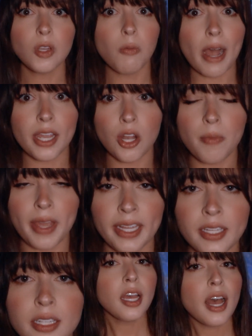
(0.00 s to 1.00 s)

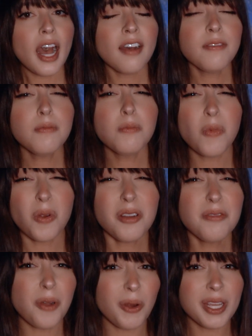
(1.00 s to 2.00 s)
Wyoming, have
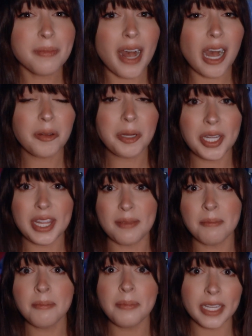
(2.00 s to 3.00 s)
more voting power
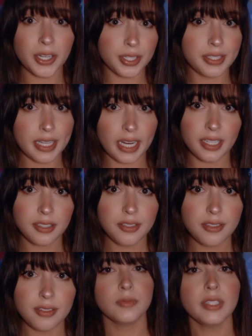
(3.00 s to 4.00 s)
than bigger
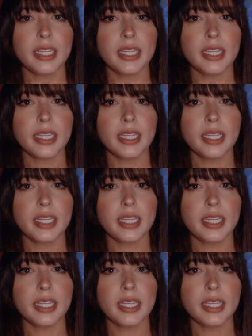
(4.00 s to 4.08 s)
states.